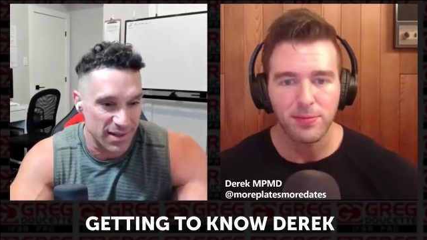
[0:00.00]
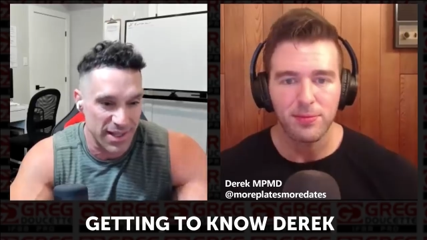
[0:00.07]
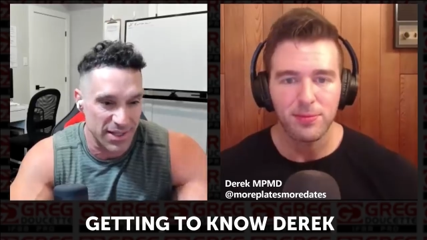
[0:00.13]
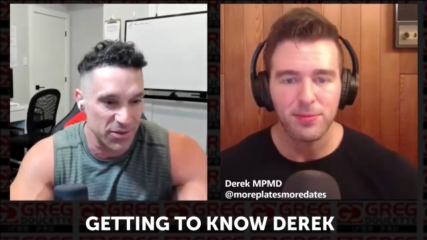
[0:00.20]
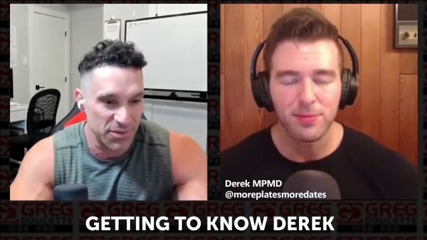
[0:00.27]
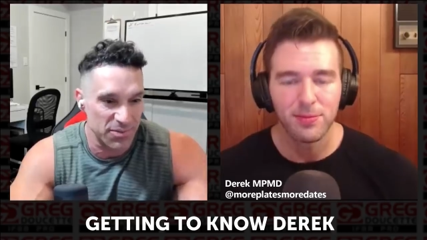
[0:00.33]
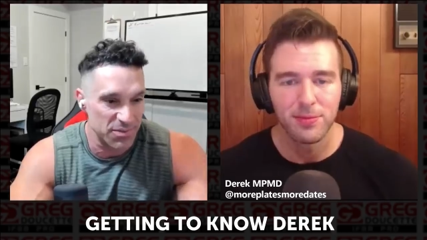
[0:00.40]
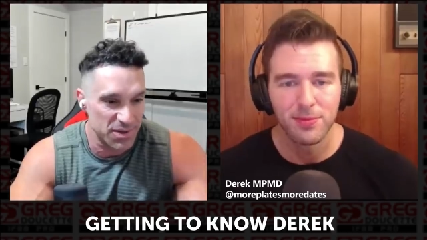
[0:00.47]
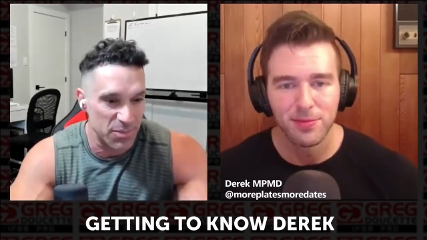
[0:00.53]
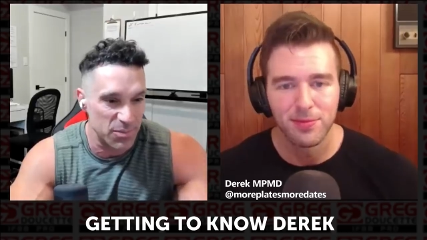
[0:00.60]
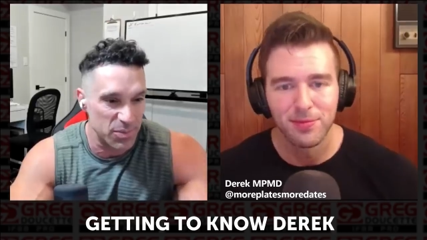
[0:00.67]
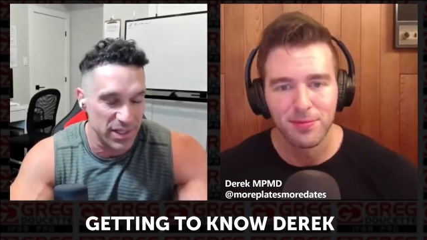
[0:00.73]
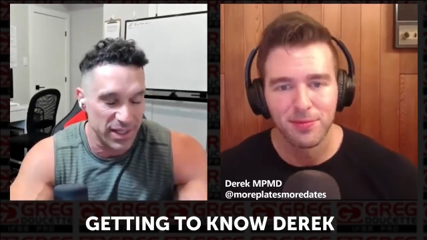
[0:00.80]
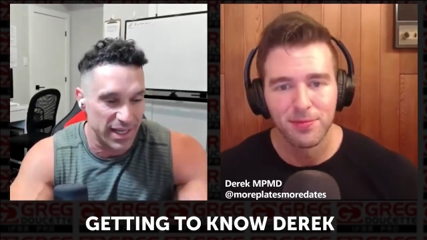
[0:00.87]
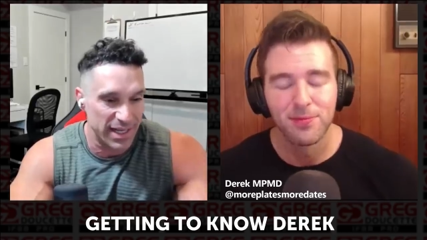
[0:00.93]
Speaker 1: Like they're
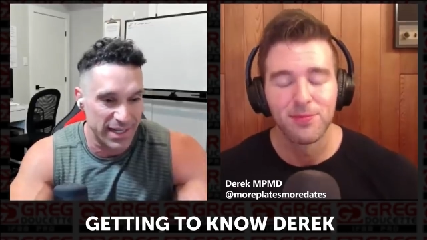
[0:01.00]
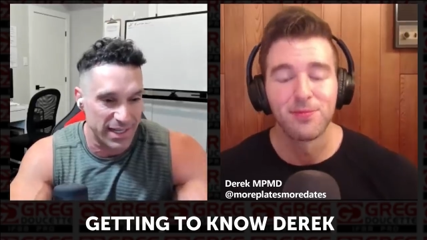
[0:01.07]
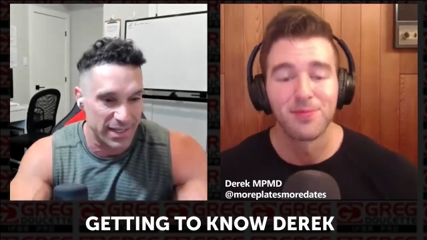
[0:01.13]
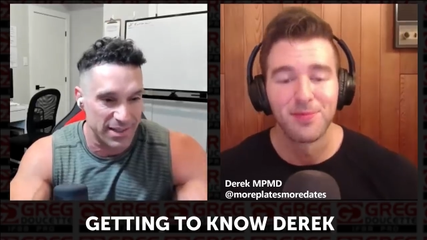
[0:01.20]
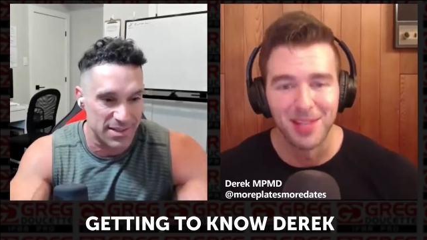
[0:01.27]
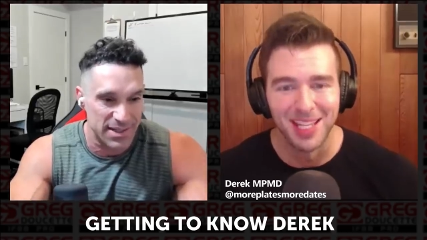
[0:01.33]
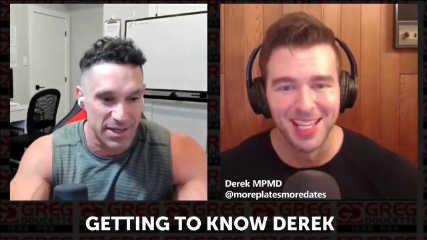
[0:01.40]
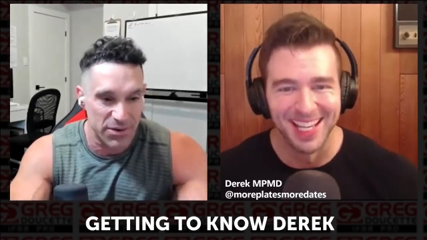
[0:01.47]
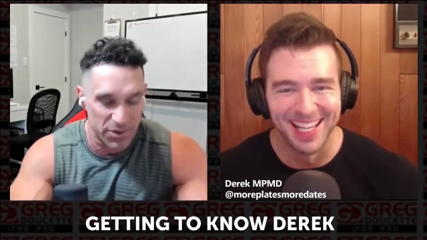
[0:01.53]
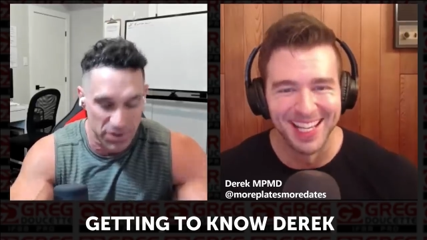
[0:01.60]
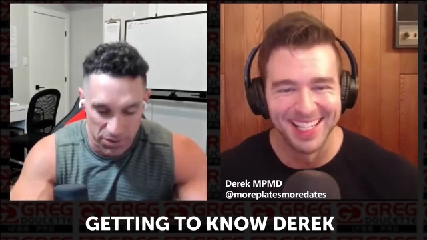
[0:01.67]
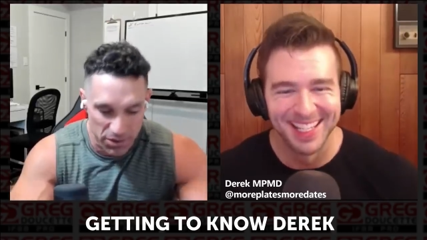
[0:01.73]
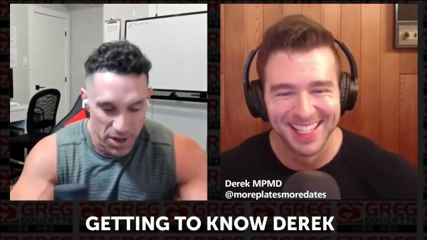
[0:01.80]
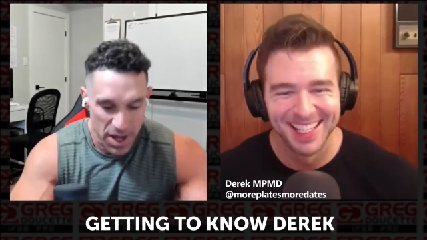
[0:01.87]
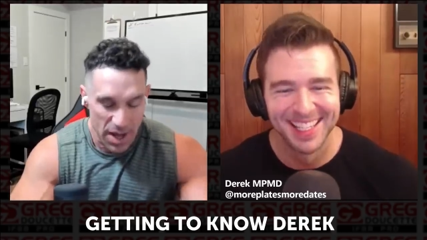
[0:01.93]
complete idiots. Yeah. They don't
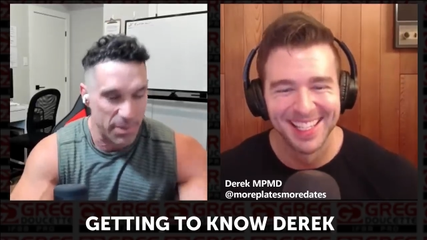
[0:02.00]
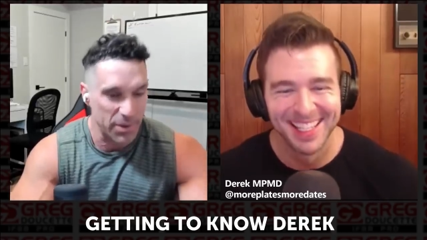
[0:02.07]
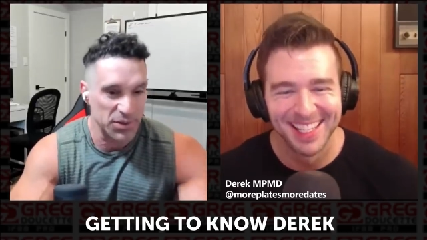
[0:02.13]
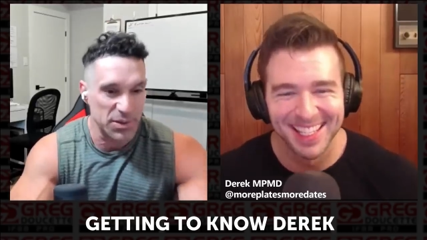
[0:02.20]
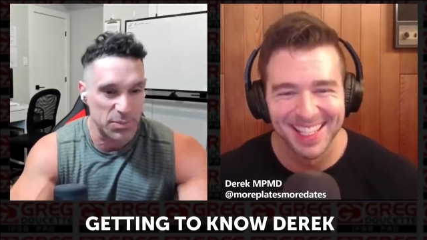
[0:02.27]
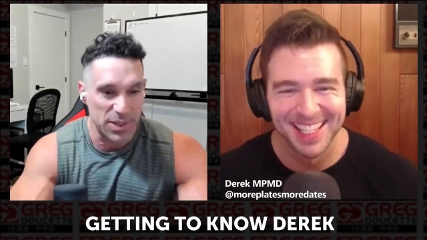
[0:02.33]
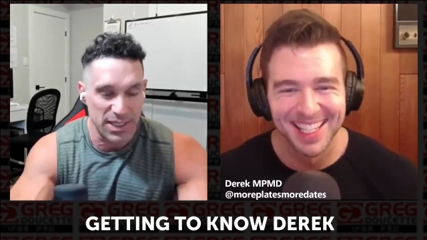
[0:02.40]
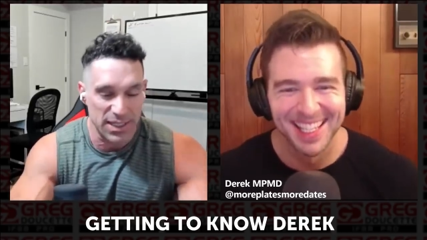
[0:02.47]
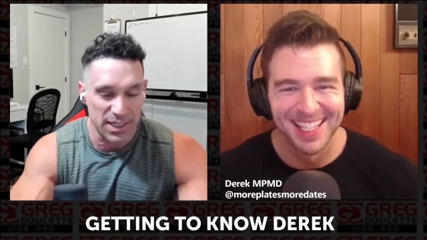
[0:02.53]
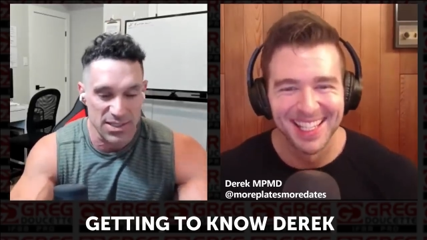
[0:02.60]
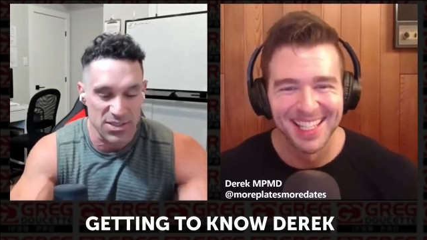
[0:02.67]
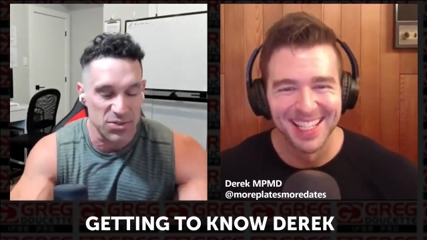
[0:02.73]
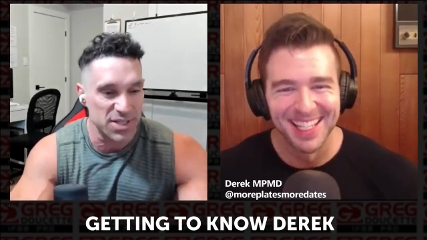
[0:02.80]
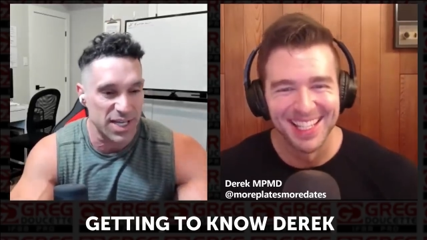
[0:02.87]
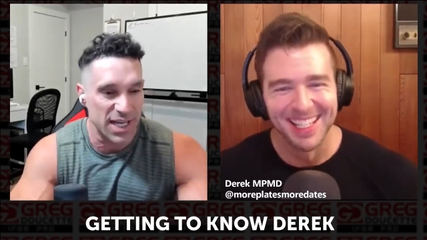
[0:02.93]
know about the
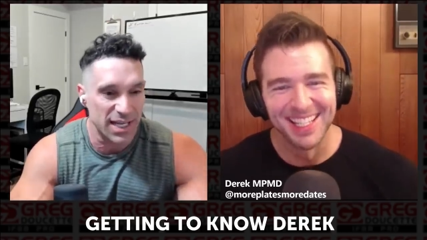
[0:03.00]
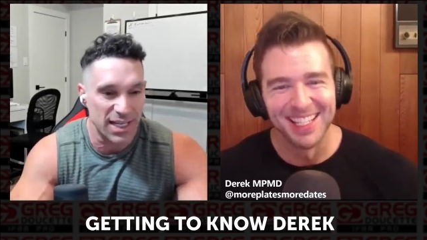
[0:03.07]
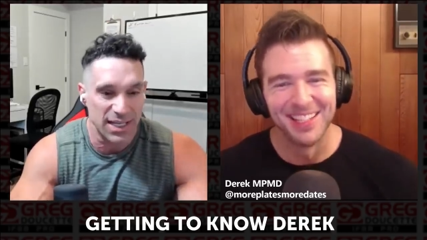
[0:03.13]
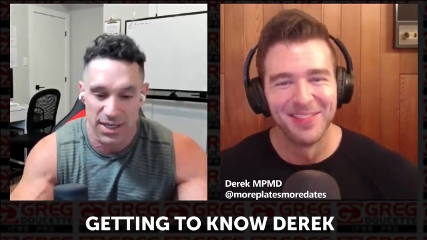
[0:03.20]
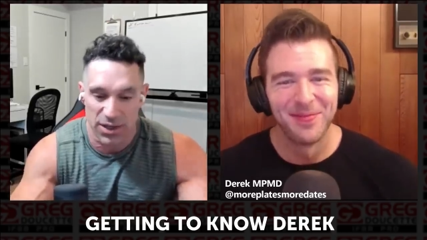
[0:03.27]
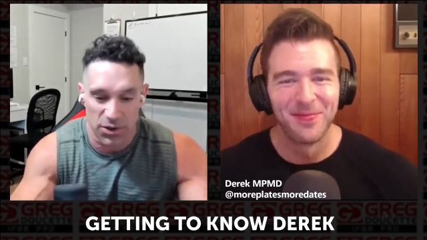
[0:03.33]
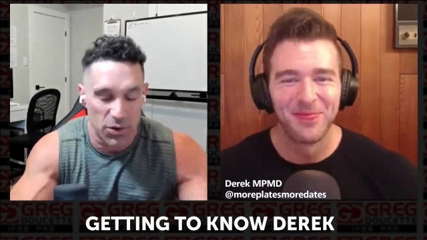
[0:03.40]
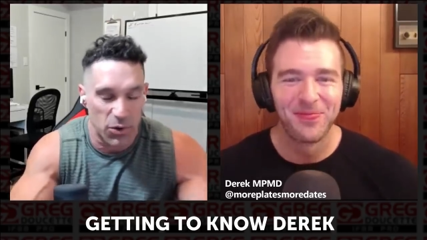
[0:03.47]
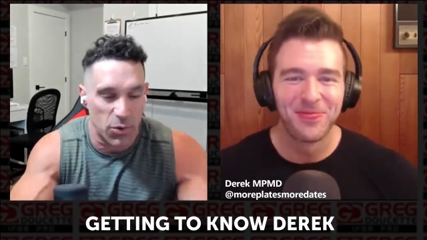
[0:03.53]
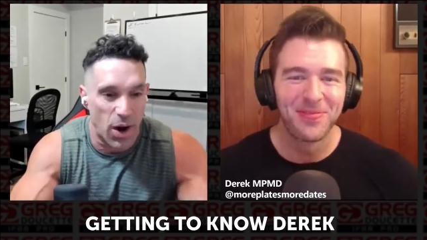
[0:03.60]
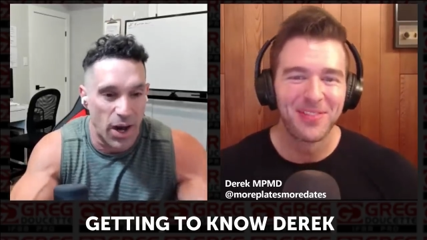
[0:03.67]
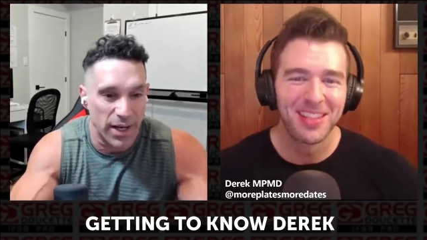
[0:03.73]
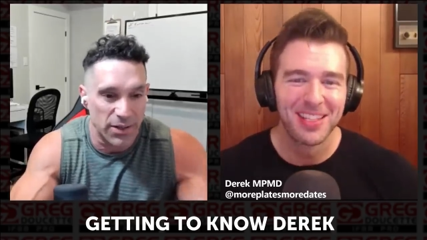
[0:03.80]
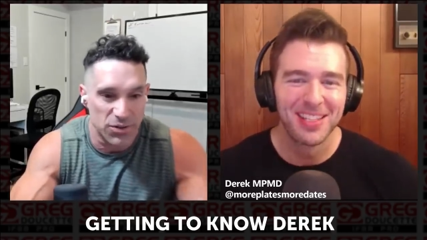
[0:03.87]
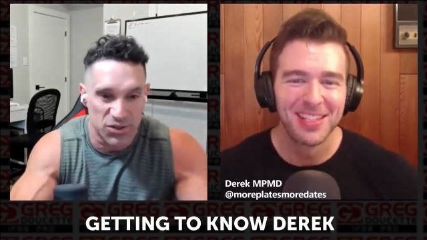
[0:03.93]
PEDs they're yeah. taking. They don't know
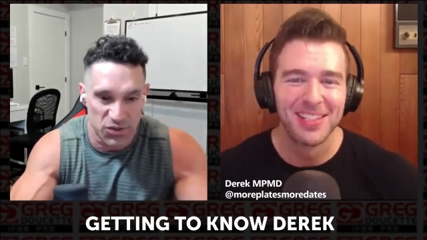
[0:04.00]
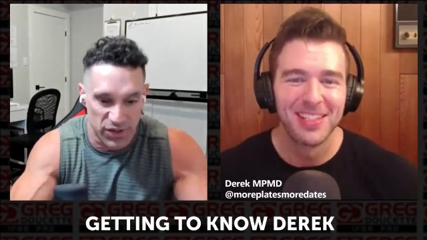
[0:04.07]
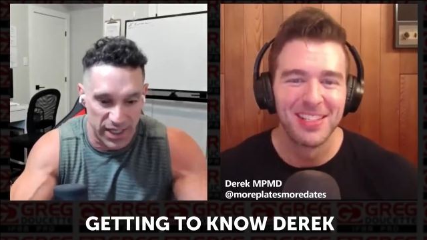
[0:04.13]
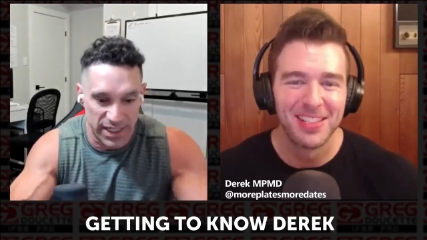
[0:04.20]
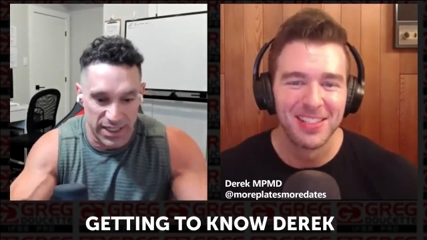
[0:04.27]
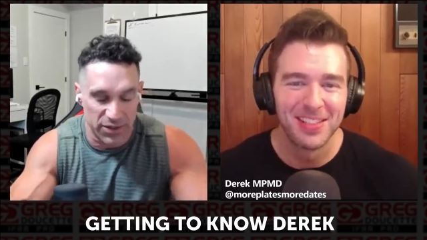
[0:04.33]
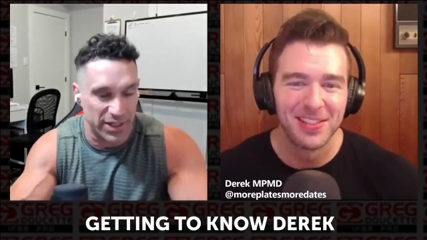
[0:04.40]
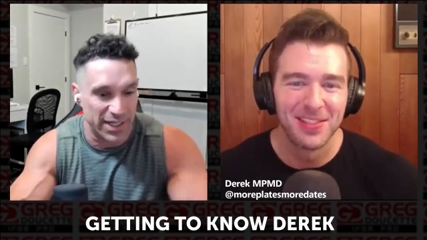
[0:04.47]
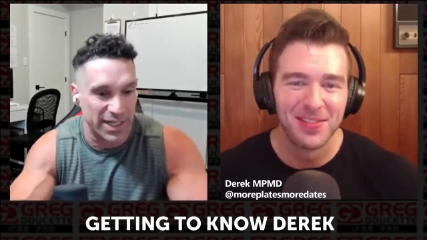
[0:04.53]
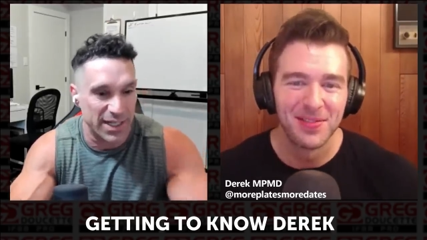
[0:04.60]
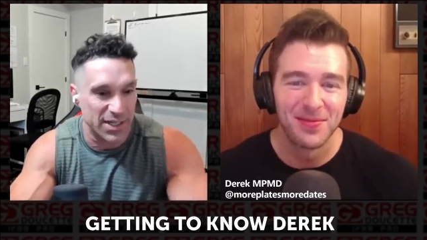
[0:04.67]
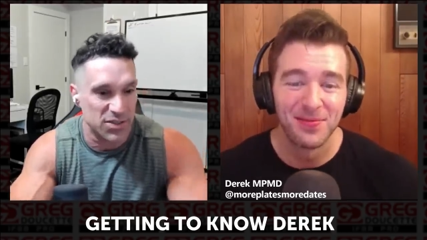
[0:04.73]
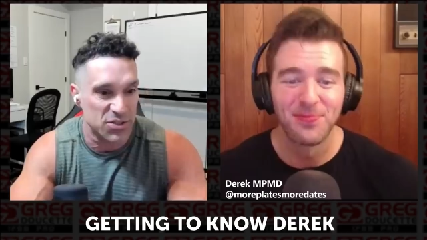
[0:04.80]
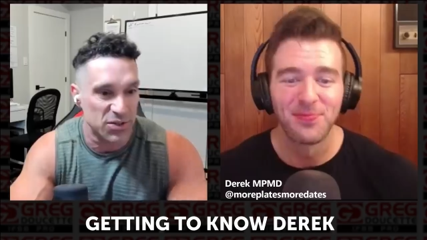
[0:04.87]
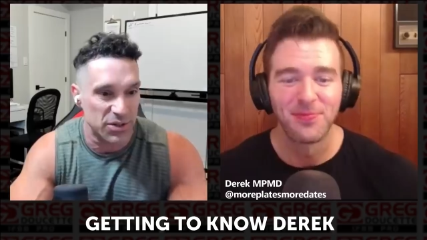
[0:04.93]
why they're training or
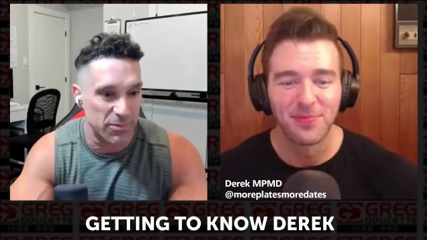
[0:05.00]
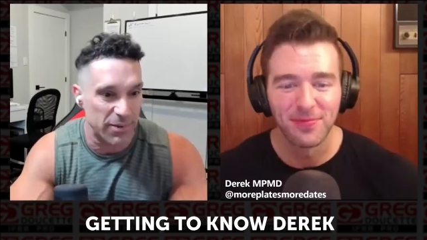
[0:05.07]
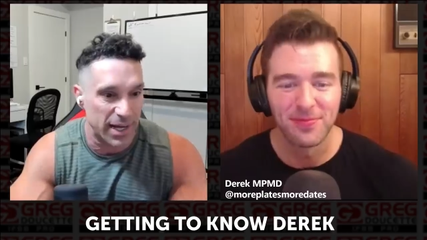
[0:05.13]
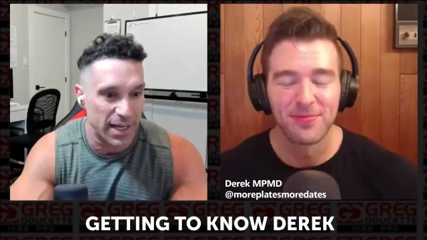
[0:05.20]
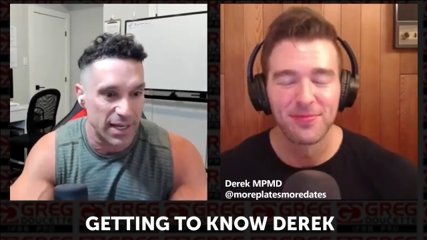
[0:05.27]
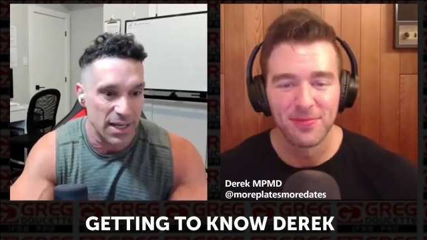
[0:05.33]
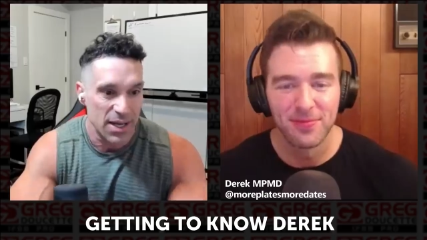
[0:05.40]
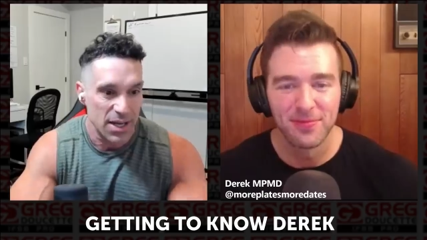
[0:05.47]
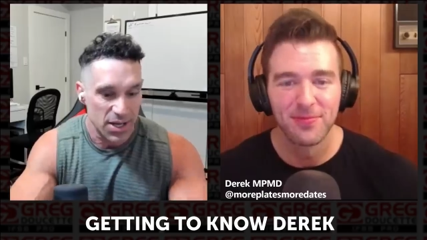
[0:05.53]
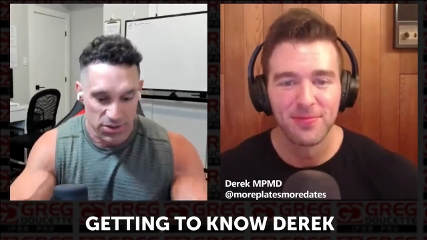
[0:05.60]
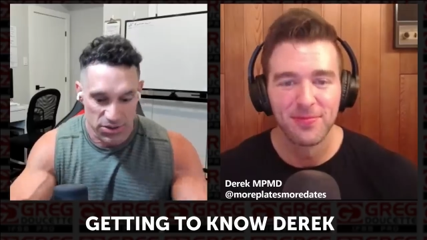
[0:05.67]
eating a certain way.